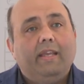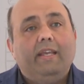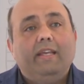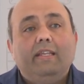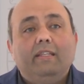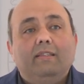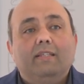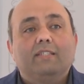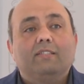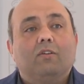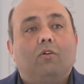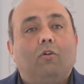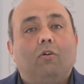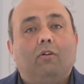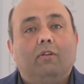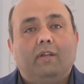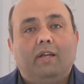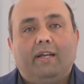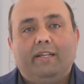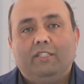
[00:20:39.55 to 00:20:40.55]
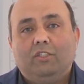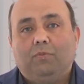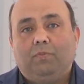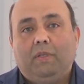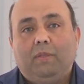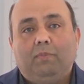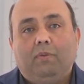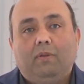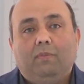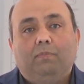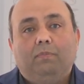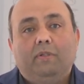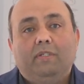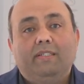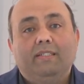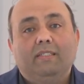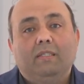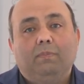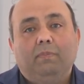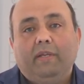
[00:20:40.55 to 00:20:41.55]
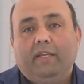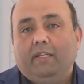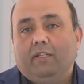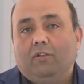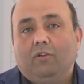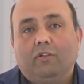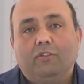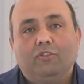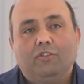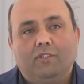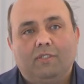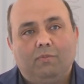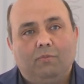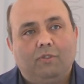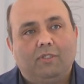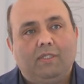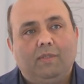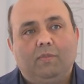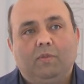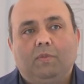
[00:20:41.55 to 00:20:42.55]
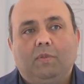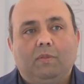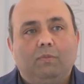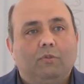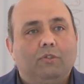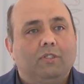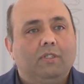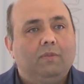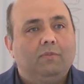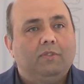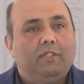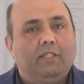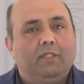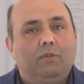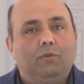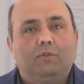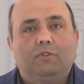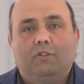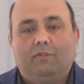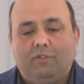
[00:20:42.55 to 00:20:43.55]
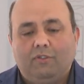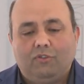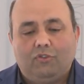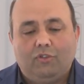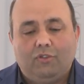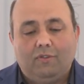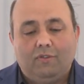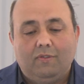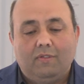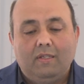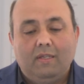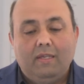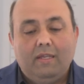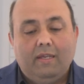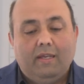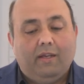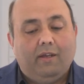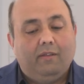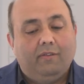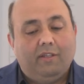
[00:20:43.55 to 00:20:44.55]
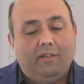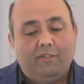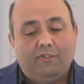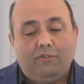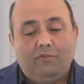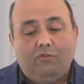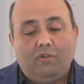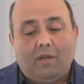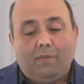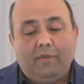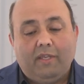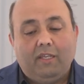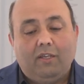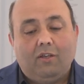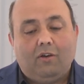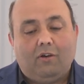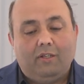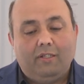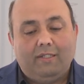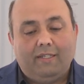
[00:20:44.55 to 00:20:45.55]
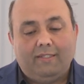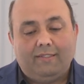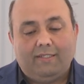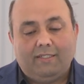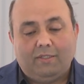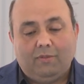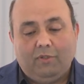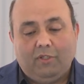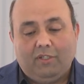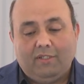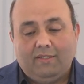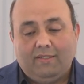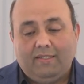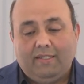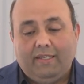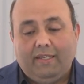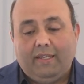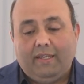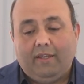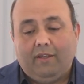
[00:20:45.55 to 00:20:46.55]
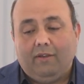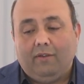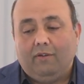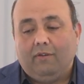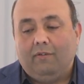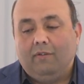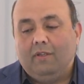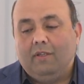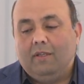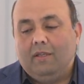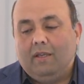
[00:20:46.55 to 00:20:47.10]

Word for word: In this, all kinds of people participate, not just Muslims, but Muslims, Hindus, Christians. there's a drumming contest, as you can see here.